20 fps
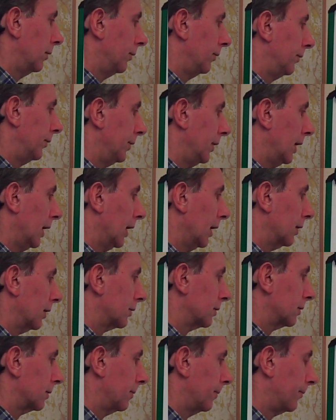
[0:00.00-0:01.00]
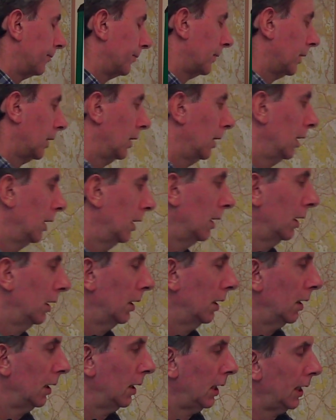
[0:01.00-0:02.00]
dx.
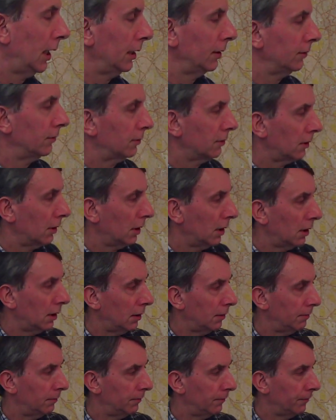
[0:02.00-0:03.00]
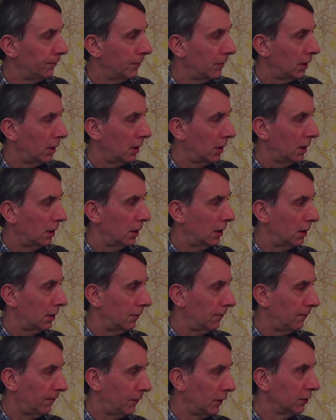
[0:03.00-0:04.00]
And
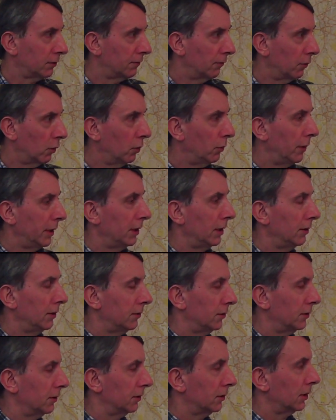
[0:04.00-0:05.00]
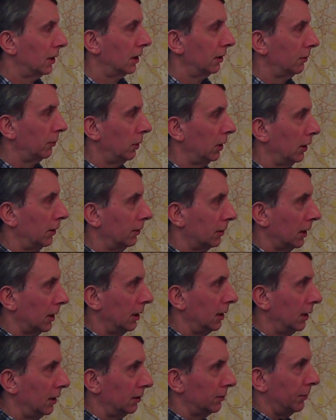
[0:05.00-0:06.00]
first of all, we need to decide, well,
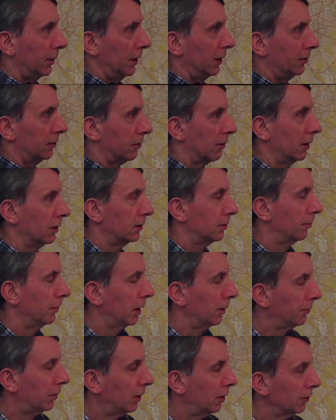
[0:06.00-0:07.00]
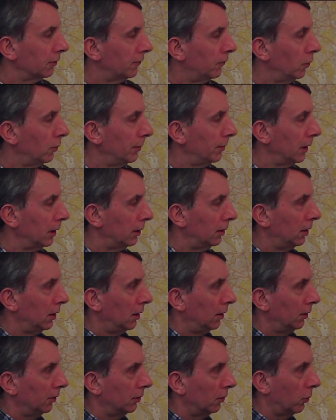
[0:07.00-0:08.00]
okay, here's my integration by parts formula.
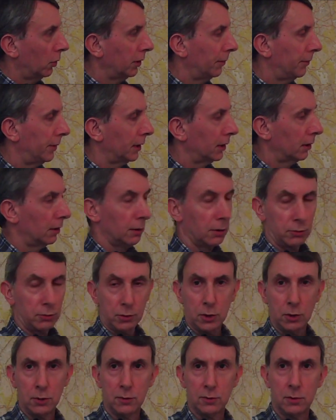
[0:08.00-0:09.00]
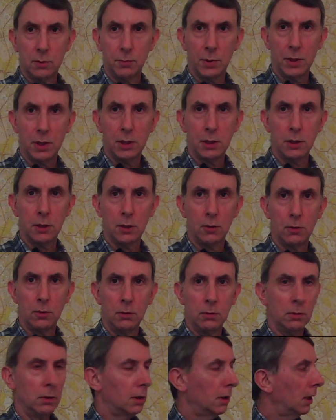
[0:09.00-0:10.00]
So what am I going to choose to be
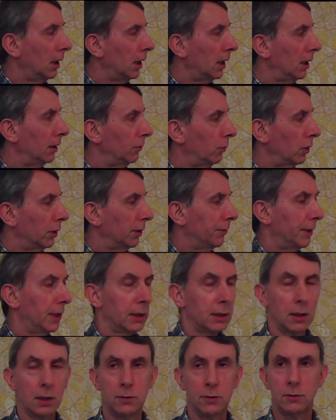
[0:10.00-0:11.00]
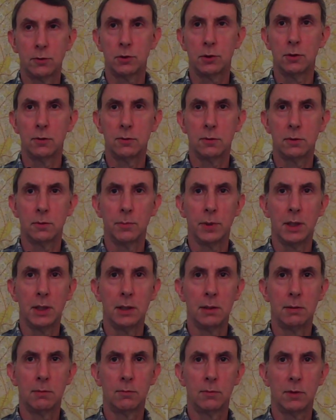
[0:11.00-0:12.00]
u, and what am I going to choose to
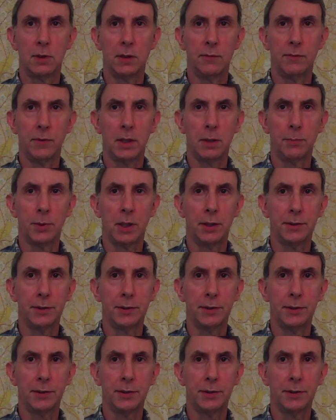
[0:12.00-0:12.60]
be dv by